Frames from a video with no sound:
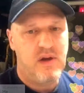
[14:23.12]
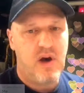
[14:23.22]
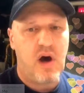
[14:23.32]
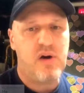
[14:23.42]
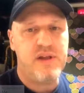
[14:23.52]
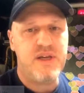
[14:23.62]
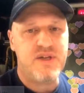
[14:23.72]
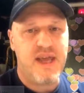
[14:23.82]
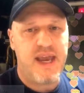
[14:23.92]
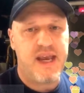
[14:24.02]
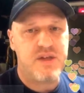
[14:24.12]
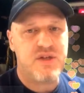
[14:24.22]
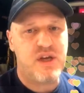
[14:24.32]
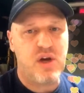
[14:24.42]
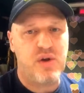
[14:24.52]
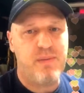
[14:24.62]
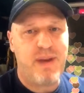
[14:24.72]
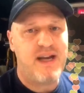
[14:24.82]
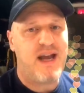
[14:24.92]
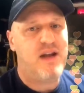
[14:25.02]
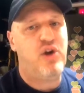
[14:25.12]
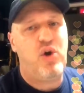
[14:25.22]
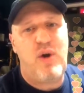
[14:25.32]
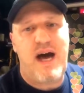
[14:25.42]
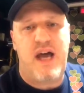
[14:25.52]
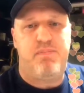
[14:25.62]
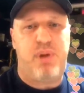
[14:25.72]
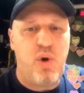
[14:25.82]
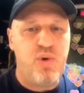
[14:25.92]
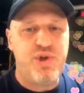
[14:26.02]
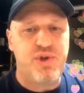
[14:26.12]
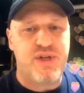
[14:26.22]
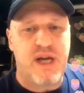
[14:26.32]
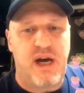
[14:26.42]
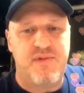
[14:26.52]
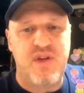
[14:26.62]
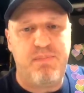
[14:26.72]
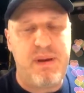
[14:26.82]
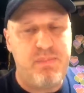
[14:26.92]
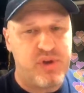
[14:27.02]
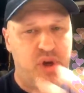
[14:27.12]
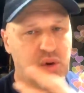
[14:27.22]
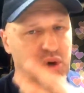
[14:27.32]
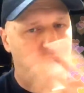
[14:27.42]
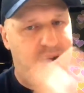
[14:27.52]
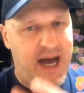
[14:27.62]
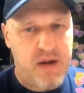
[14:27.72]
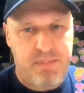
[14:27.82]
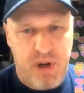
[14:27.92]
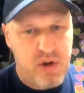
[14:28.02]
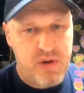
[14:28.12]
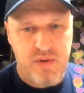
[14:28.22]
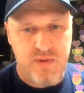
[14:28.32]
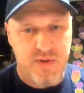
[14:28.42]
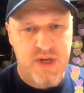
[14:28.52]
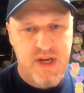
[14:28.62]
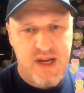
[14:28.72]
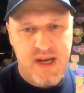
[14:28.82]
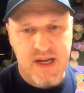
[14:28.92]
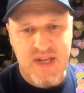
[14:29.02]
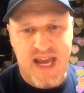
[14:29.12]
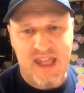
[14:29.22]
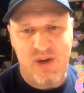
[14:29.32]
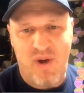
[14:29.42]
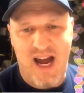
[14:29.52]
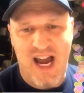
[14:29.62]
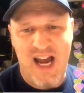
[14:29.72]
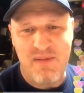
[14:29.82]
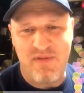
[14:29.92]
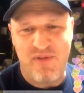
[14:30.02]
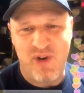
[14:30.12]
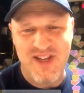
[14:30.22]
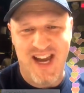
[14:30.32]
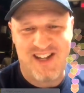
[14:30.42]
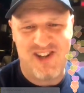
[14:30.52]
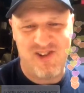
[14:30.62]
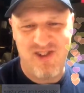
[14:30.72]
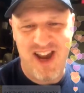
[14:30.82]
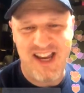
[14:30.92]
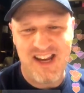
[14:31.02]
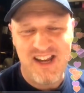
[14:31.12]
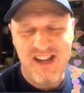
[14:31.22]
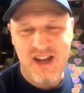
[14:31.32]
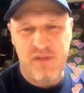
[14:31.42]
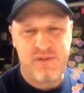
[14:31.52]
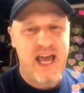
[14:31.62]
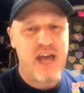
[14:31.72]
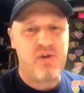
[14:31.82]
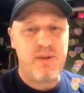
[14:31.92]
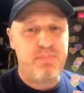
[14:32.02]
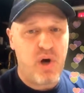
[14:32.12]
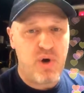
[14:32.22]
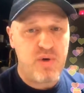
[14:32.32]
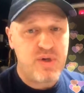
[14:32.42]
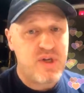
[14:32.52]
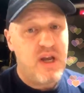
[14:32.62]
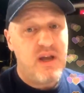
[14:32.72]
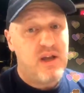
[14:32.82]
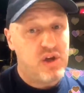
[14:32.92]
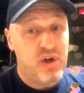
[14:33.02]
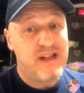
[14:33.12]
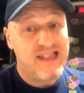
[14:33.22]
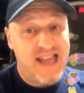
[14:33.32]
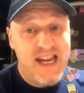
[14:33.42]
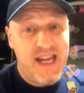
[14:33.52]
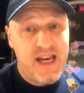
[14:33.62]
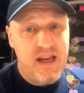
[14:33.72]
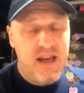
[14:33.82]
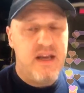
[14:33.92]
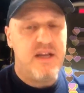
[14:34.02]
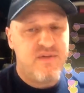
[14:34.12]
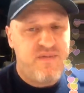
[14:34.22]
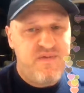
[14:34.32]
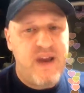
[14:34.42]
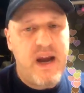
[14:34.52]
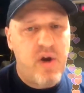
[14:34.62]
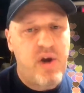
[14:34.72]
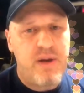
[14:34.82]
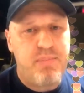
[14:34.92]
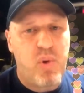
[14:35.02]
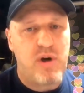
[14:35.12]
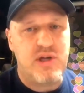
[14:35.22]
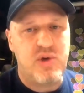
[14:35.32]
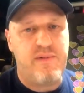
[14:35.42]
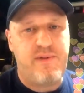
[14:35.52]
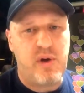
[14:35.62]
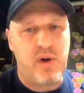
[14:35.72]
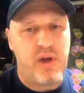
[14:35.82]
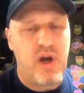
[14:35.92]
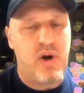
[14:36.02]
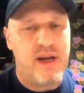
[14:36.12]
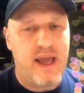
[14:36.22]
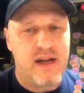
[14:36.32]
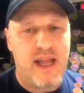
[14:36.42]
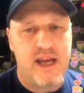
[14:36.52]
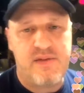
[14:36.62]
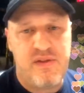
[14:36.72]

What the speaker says: All of these things, you might not know how to pose yourself. Some people don't know how to pose. Exactly why I am a voice actor, right? A flattering pose, good lighting is very important to a photo. And like